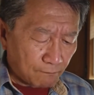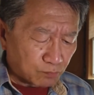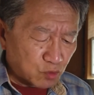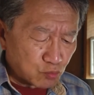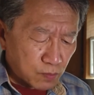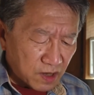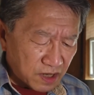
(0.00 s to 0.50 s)

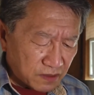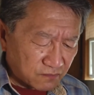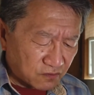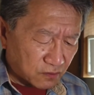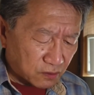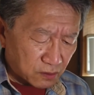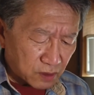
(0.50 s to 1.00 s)
too bland
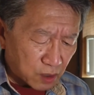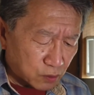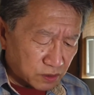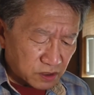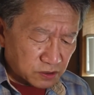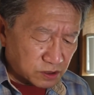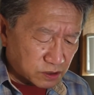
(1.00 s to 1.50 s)
for our
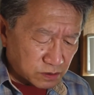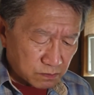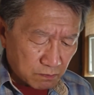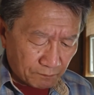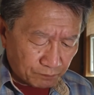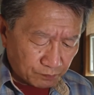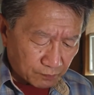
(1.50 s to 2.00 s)
taste.
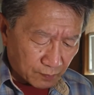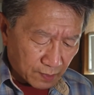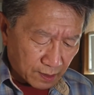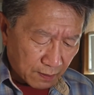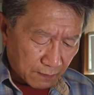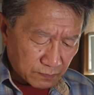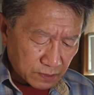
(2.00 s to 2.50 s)

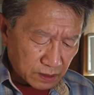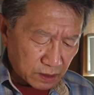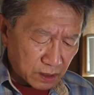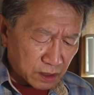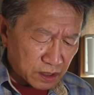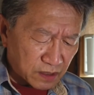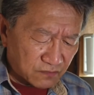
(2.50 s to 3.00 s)

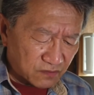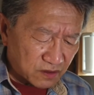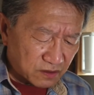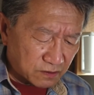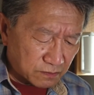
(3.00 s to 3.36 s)
Not enough kick.